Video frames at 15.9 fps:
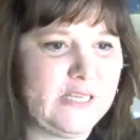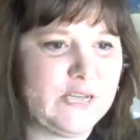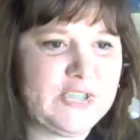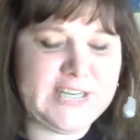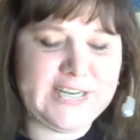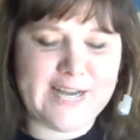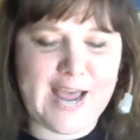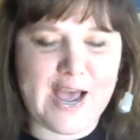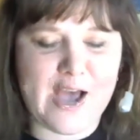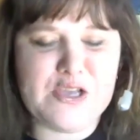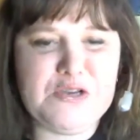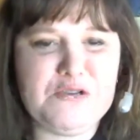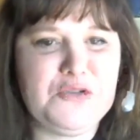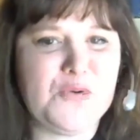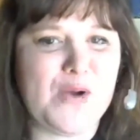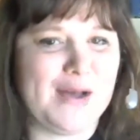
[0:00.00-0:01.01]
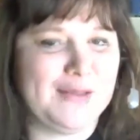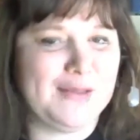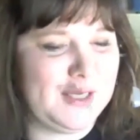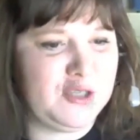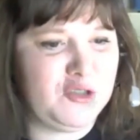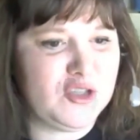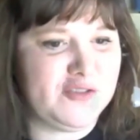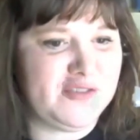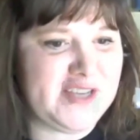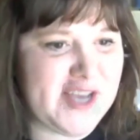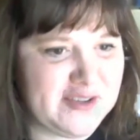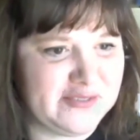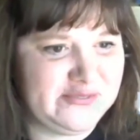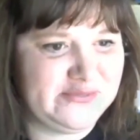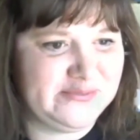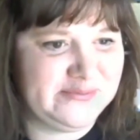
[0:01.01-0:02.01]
interested in how you do online trivia.